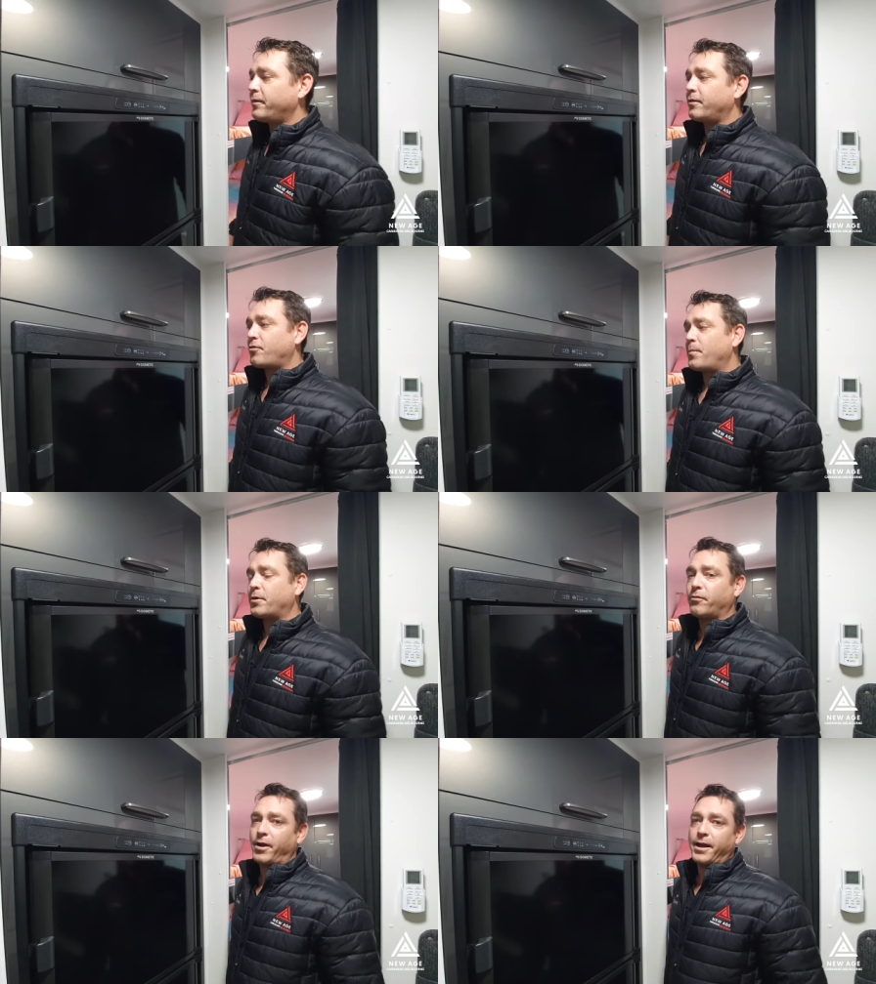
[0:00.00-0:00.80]
And the
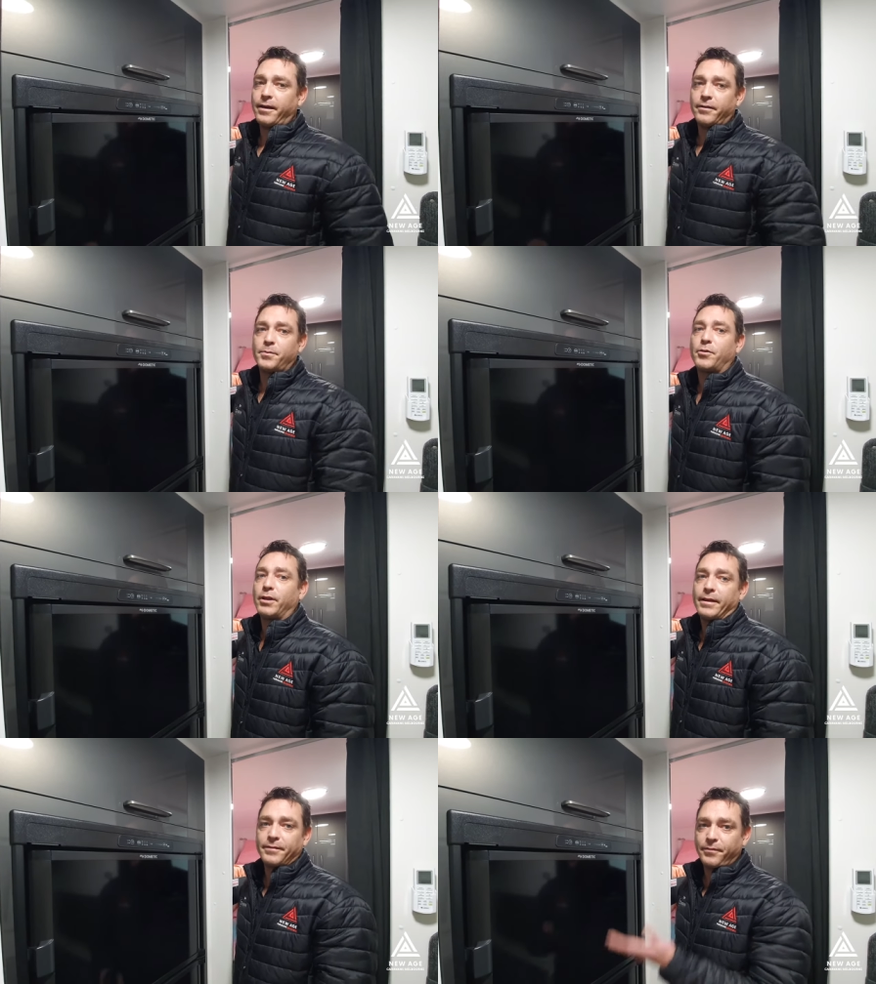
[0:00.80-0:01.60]
tropical rating is more or
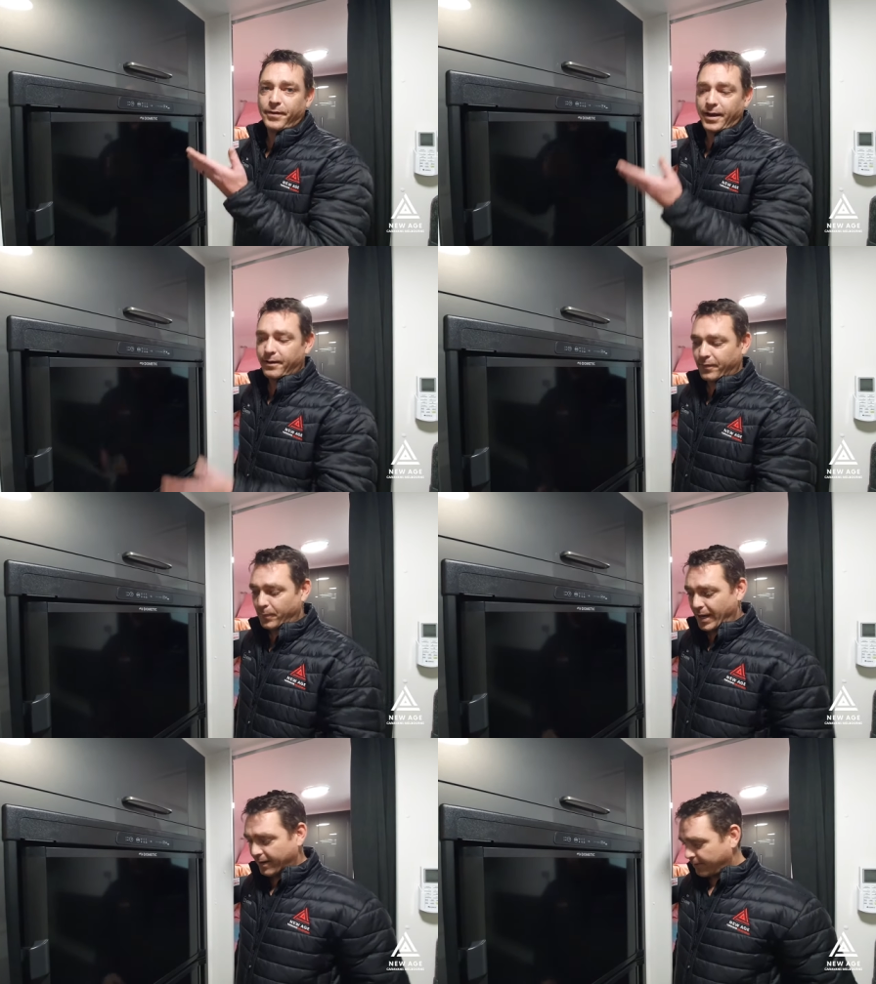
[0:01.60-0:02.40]
less a fan at the
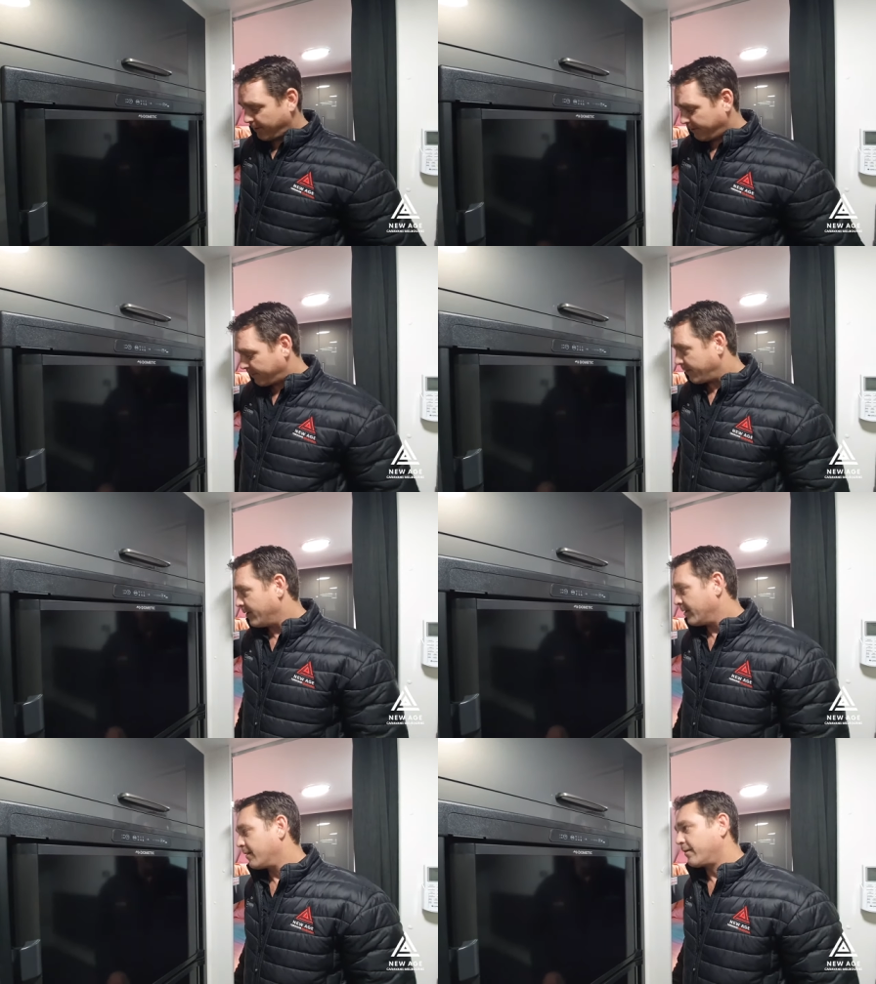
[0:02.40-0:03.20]
back of this
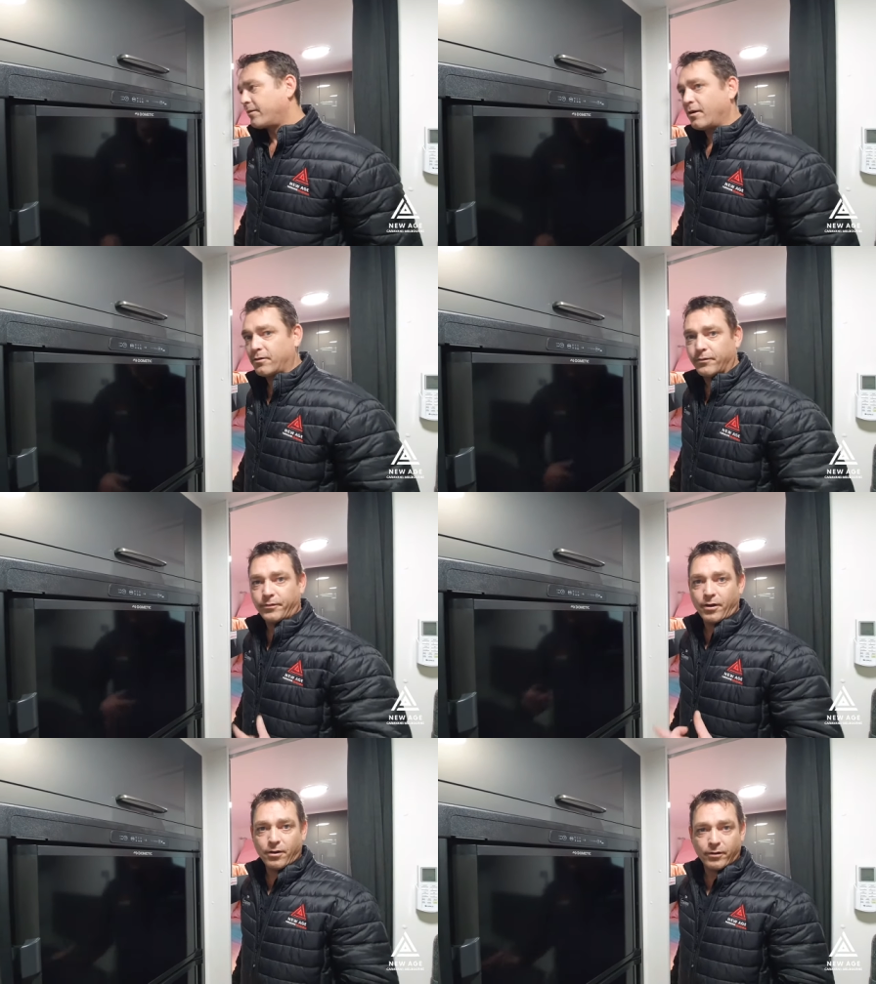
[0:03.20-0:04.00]
that cycles the
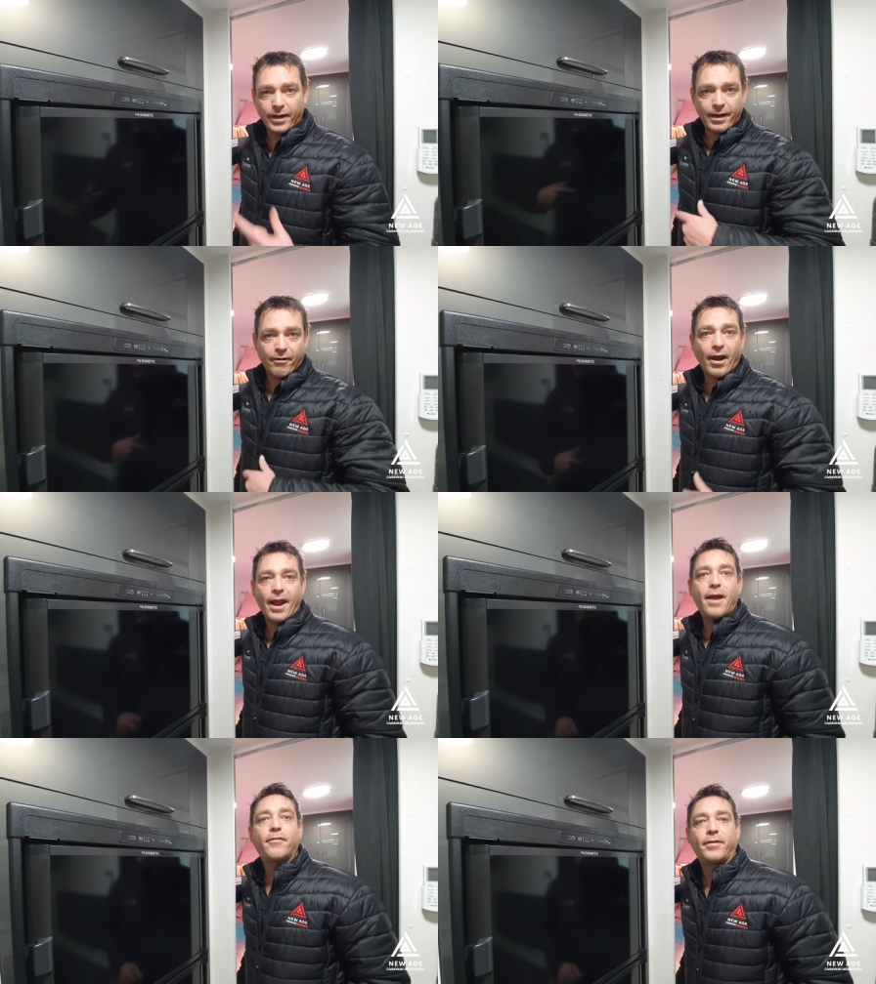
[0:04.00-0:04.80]
hot air
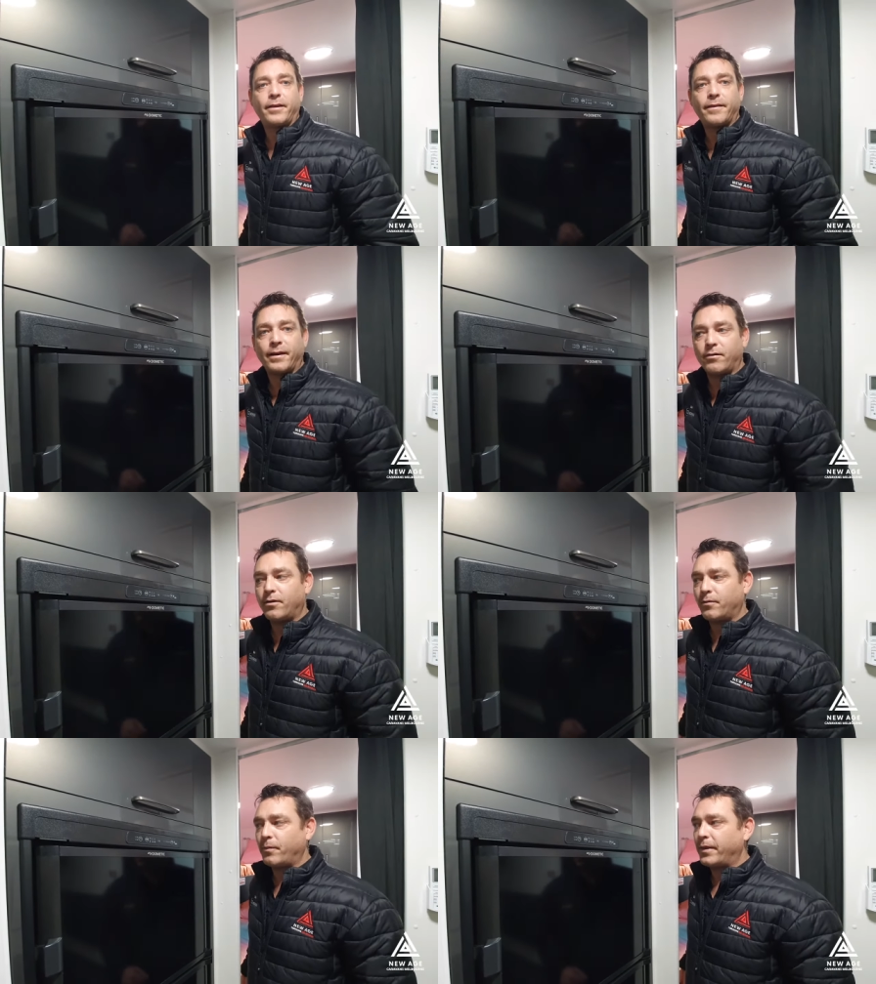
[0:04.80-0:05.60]
out in that hot
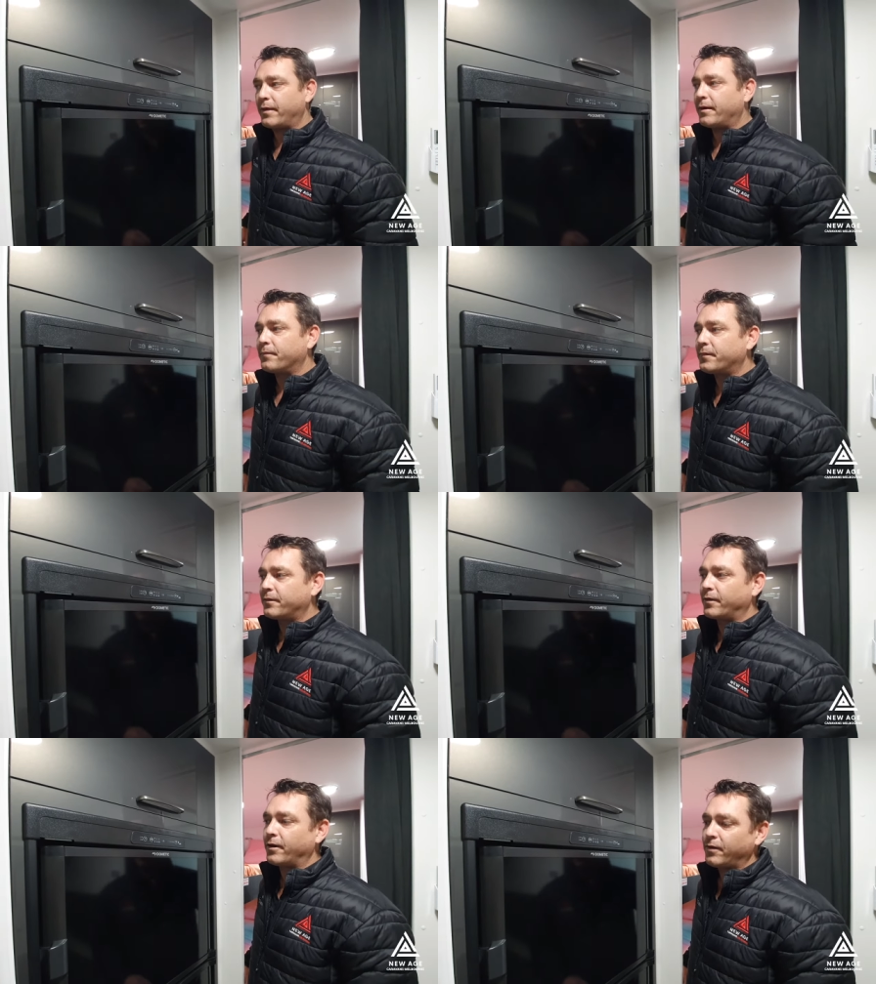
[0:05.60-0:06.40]
weather.
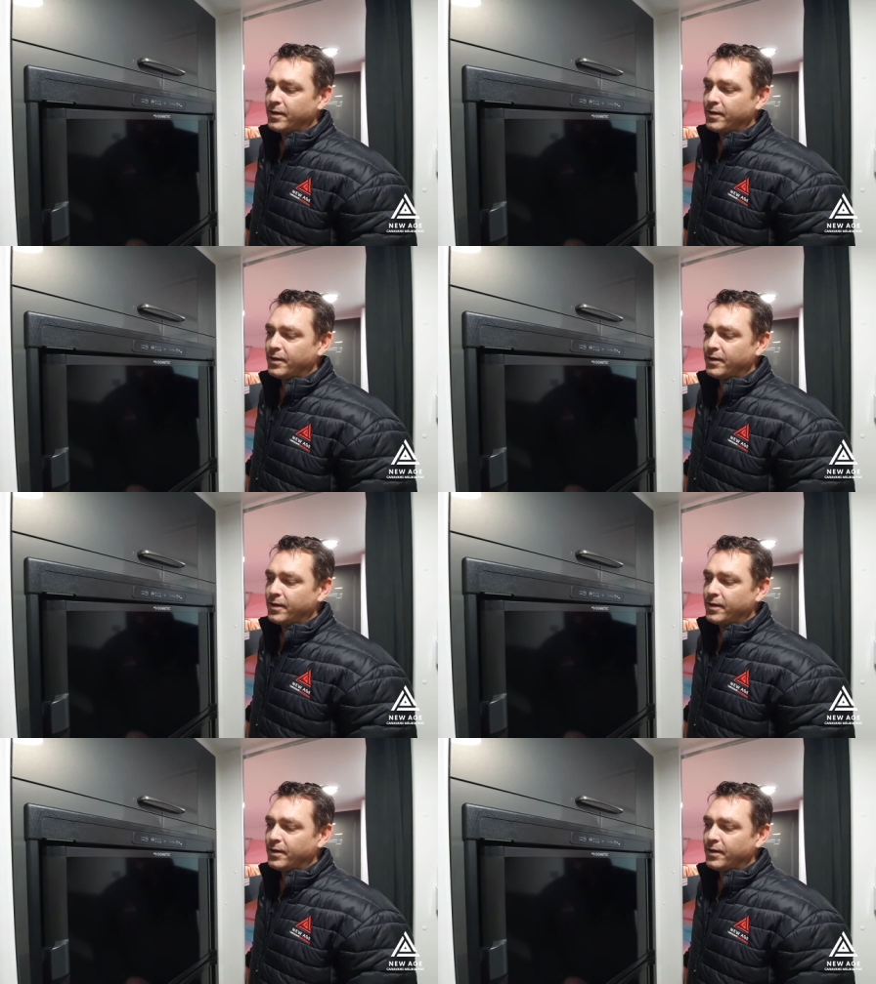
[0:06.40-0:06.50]
So